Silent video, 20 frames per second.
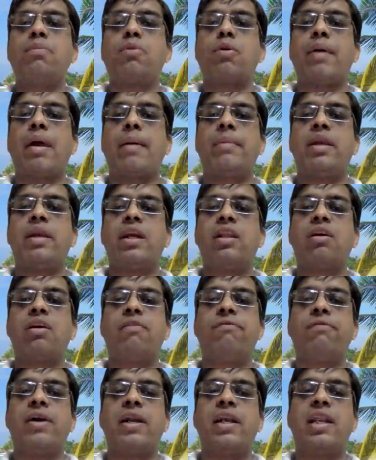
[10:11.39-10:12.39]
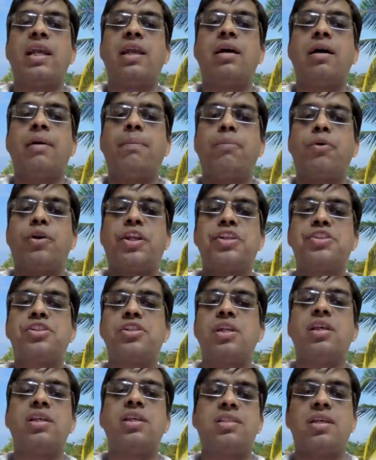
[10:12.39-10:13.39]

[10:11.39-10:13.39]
probability of finding a potentially